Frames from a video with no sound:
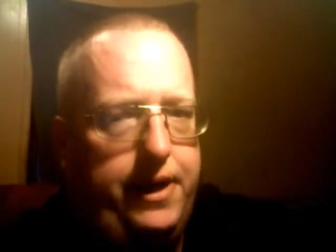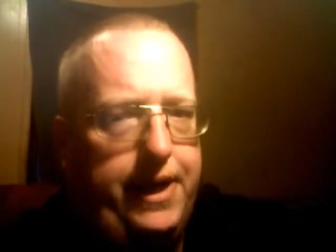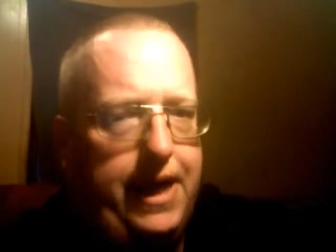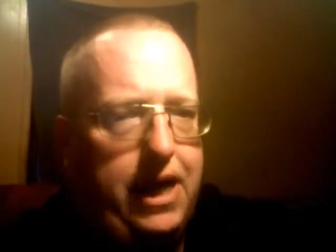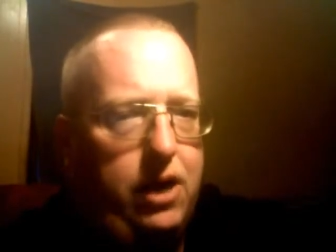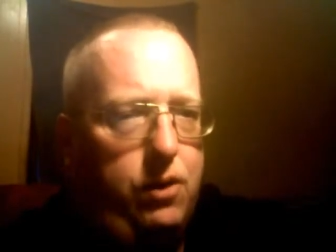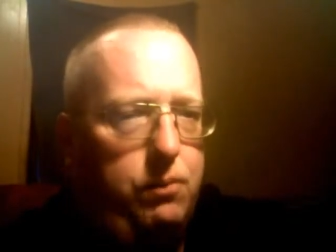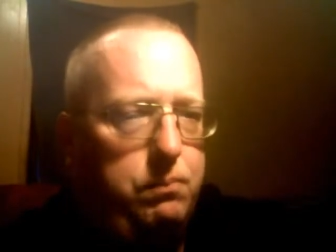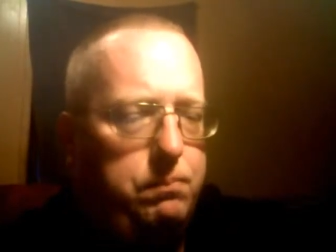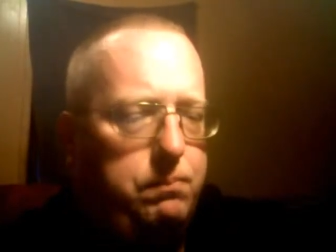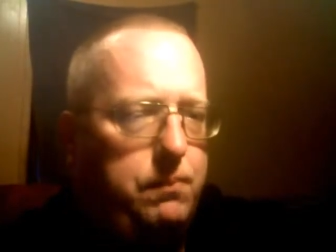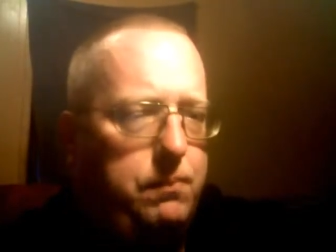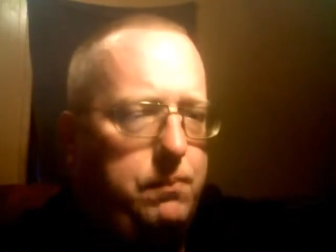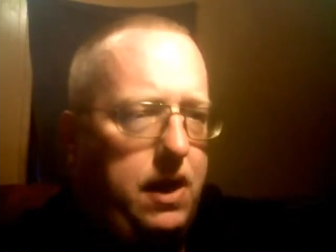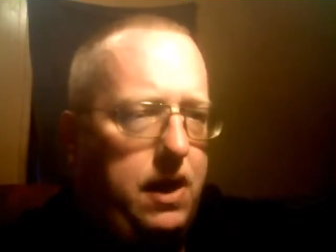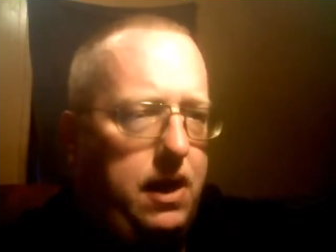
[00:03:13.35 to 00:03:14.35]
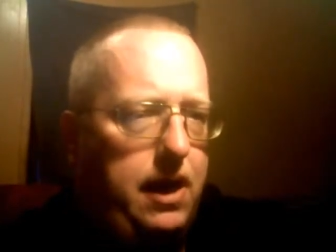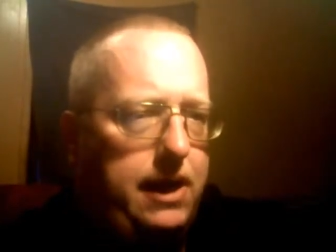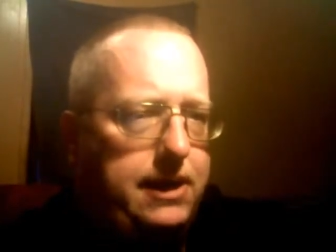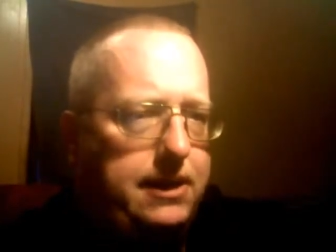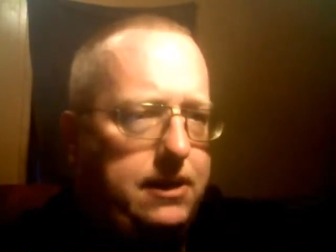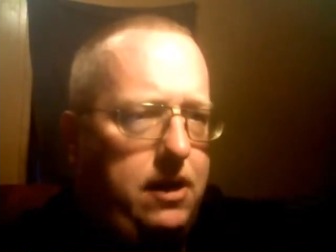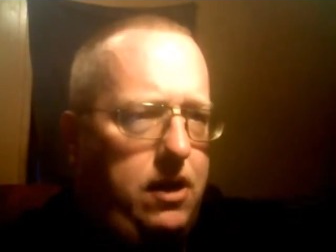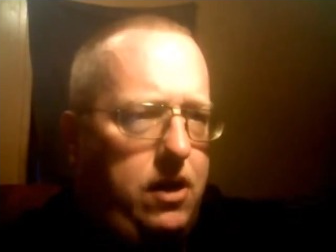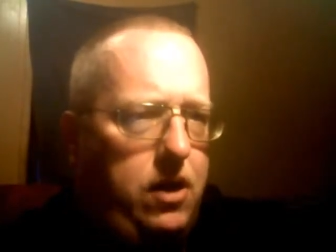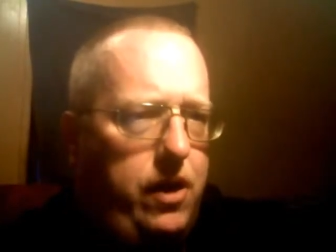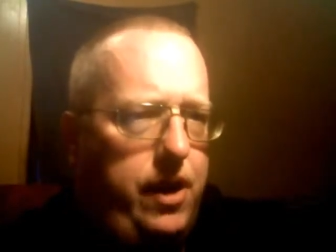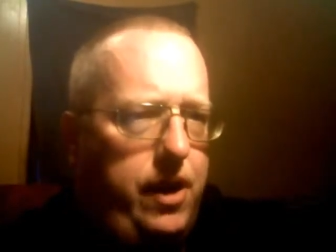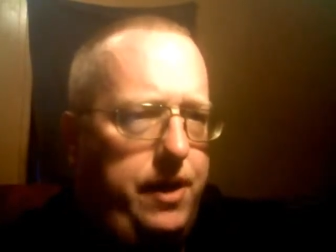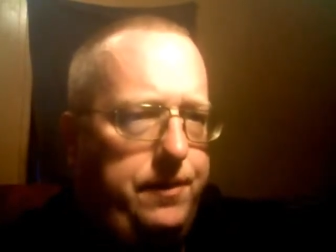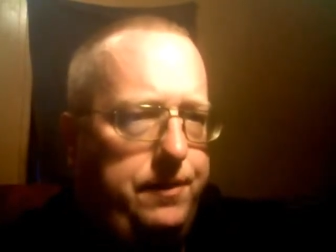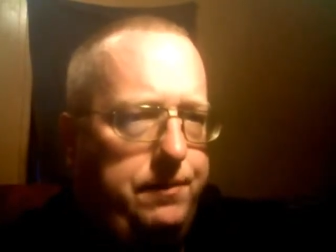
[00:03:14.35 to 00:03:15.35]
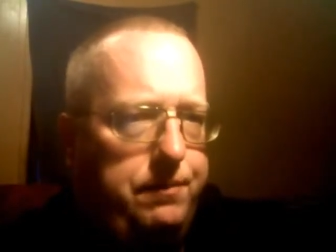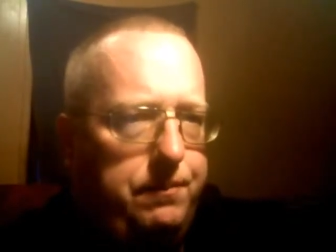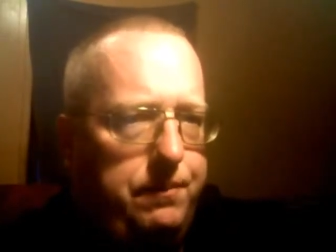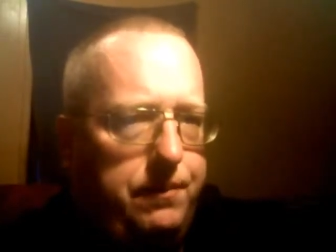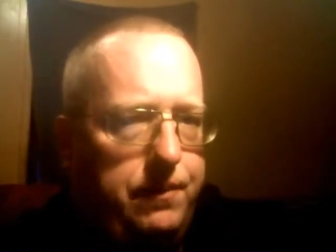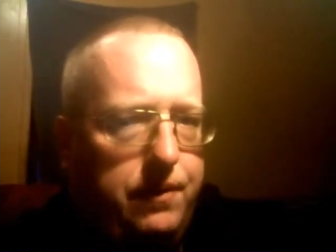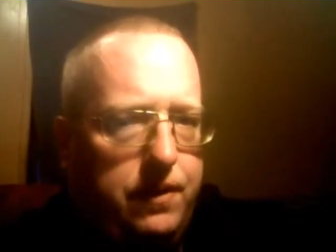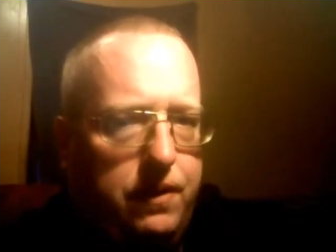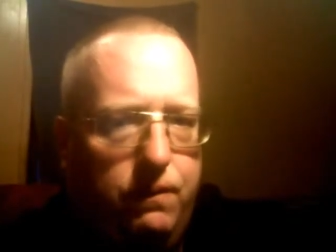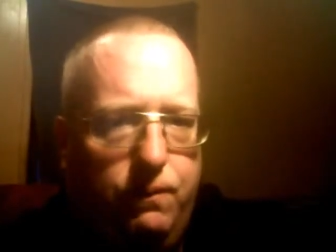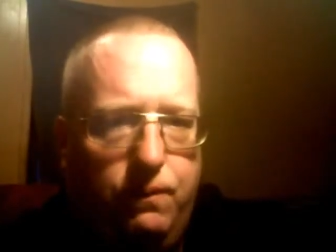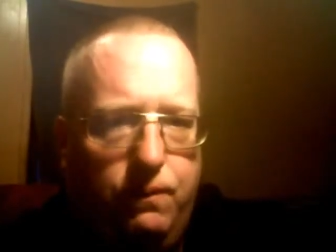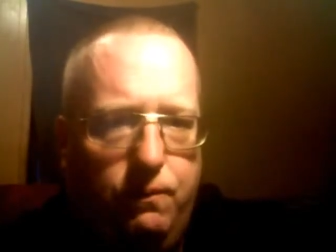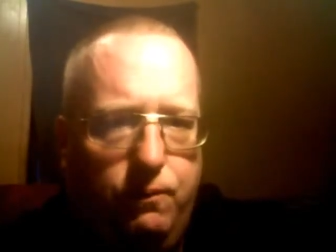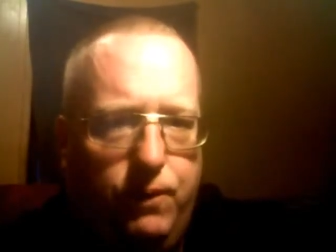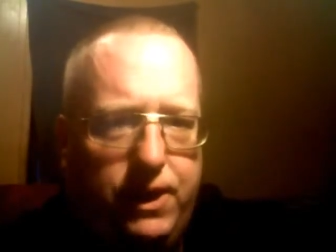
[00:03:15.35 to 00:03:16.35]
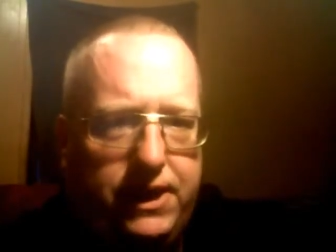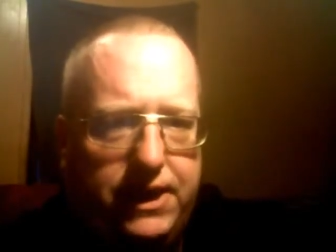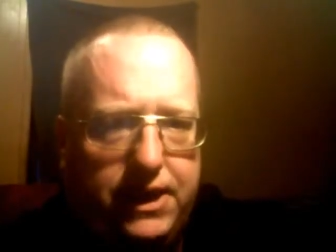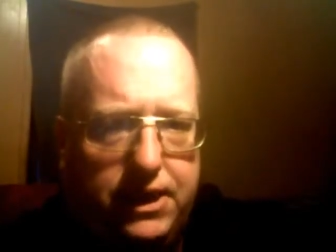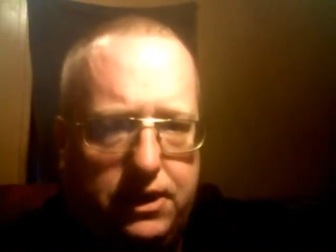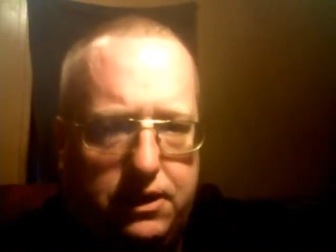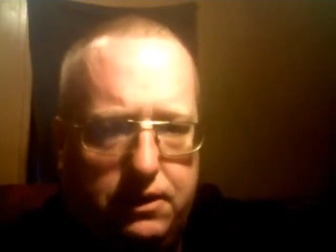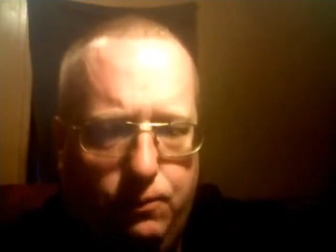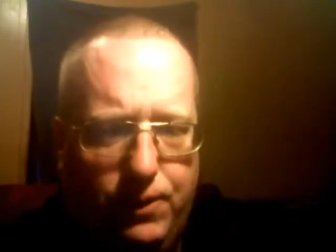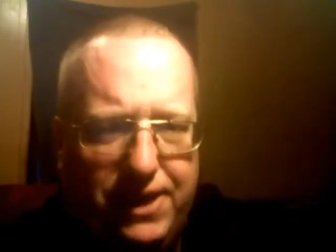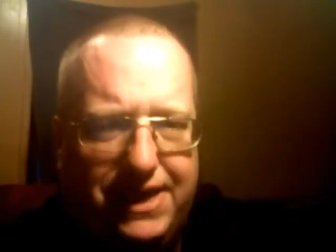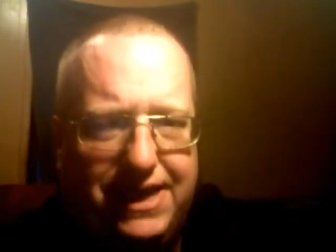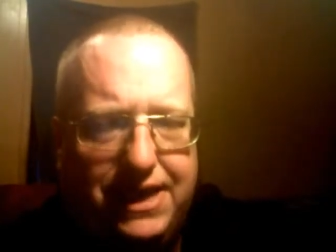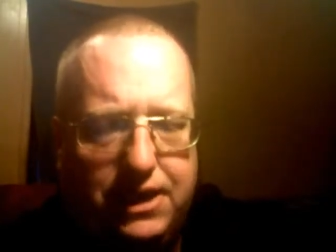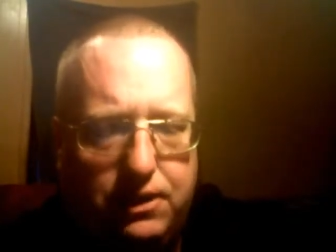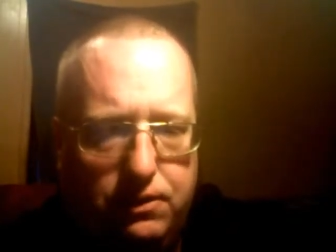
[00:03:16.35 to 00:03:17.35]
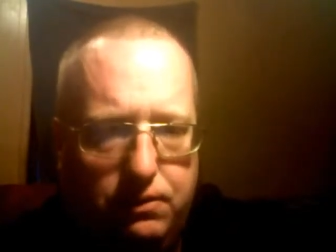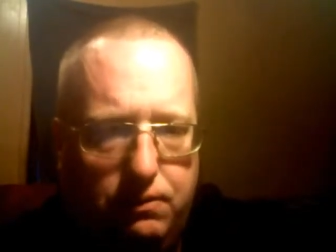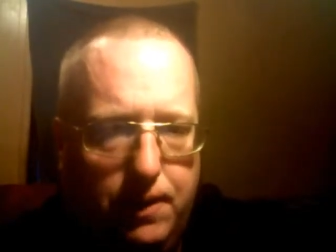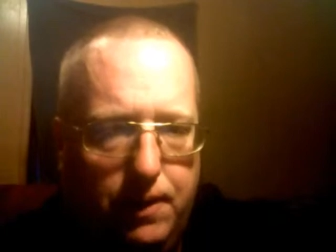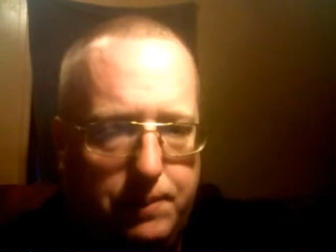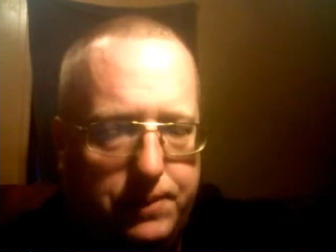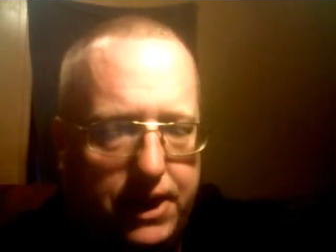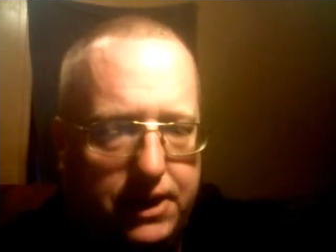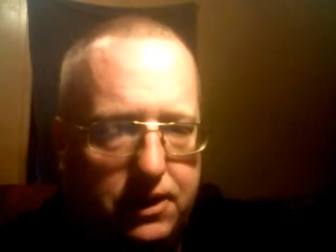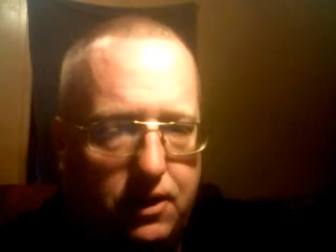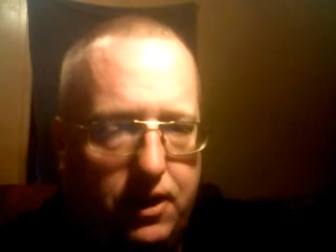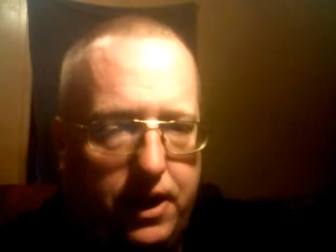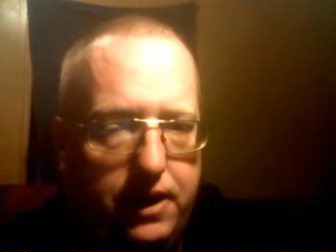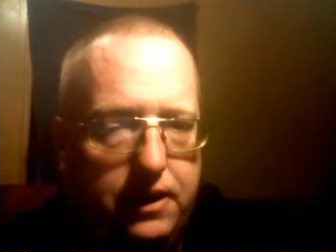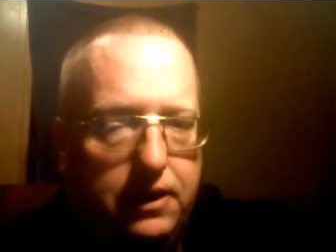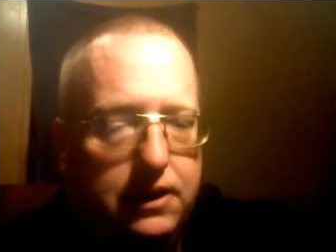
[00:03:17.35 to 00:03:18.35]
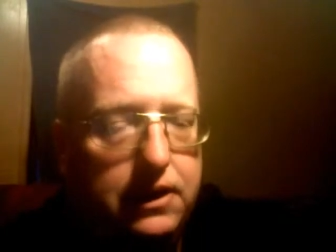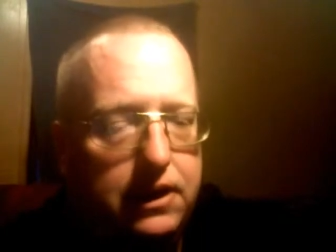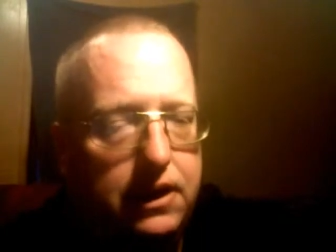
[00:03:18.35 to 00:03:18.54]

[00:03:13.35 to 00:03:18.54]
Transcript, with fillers: Now, I saw on WIS's WIS's website, sorry,